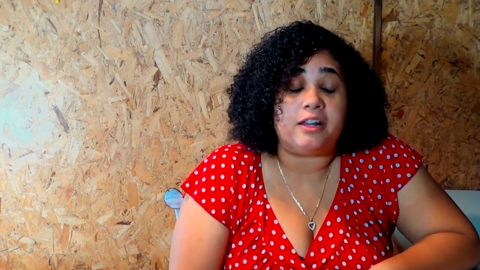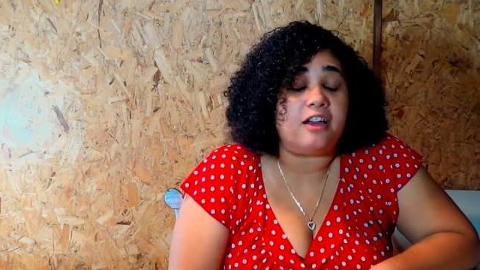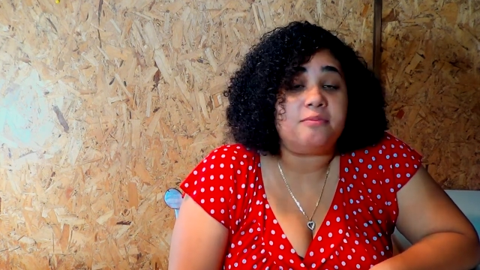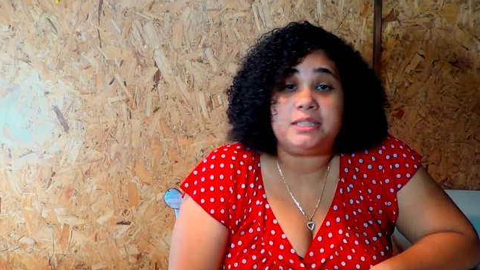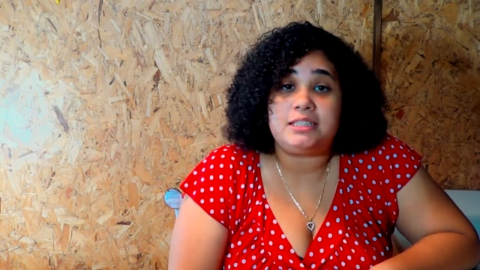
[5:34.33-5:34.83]

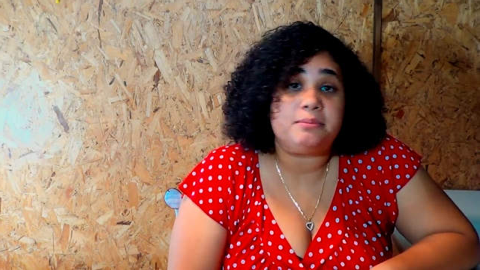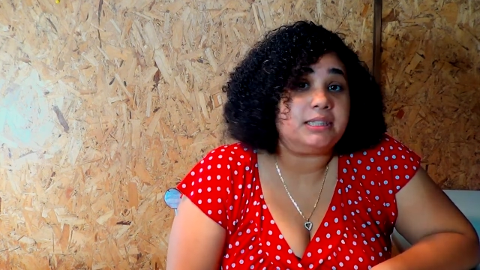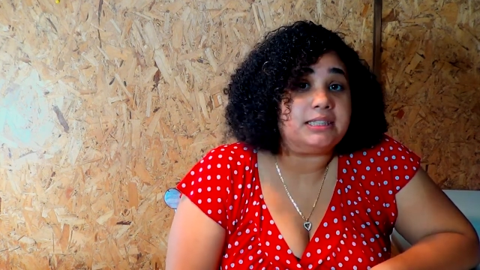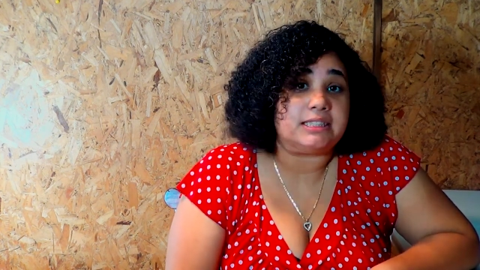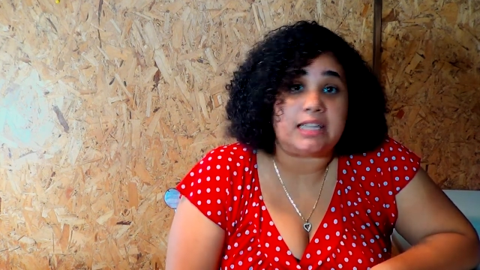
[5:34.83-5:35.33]
Love me some
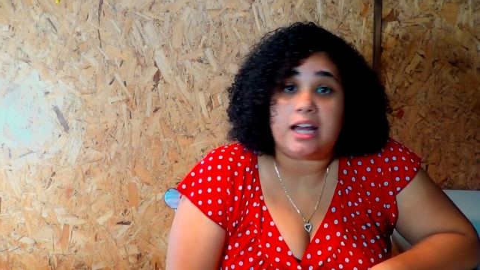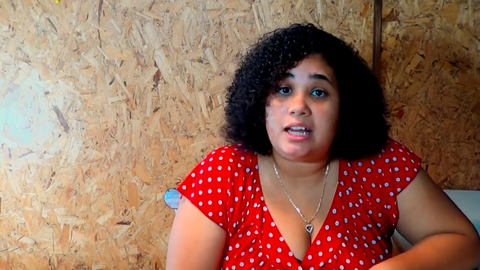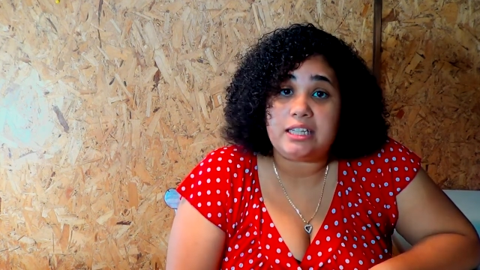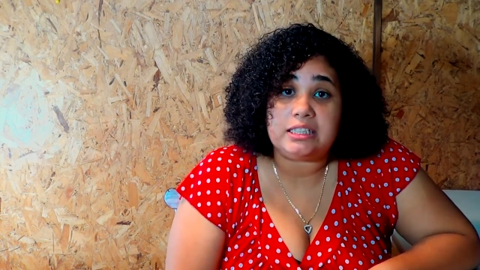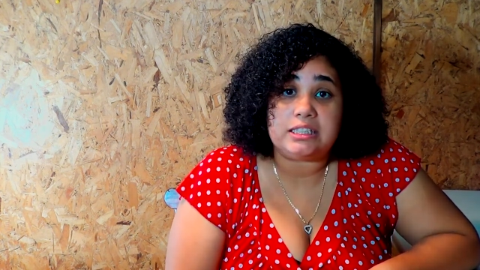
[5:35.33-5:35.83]

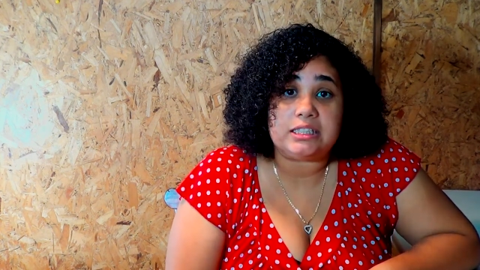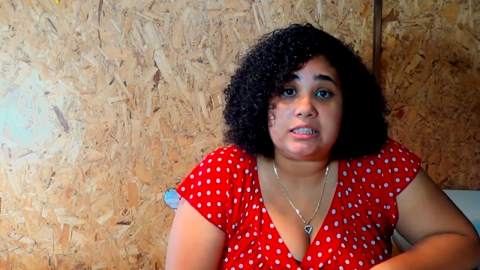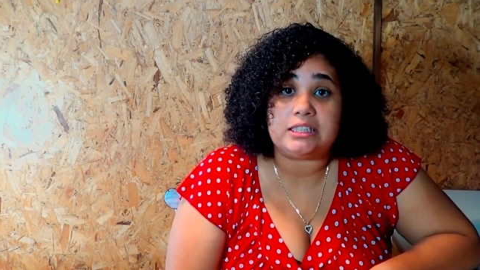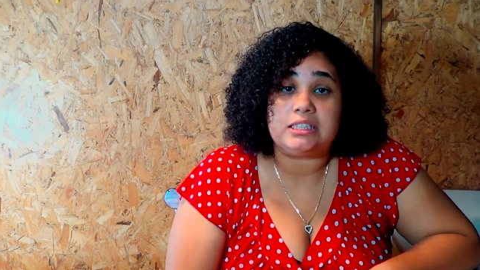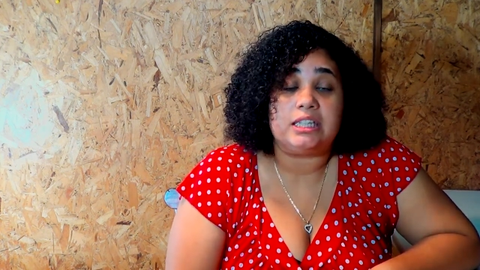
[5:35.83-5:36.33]

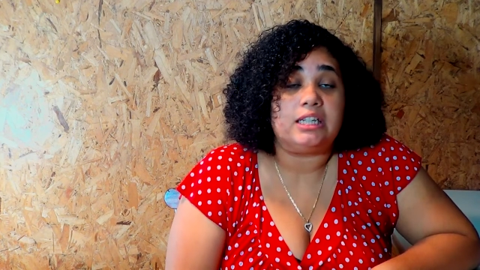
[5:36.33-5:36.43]
lasagna.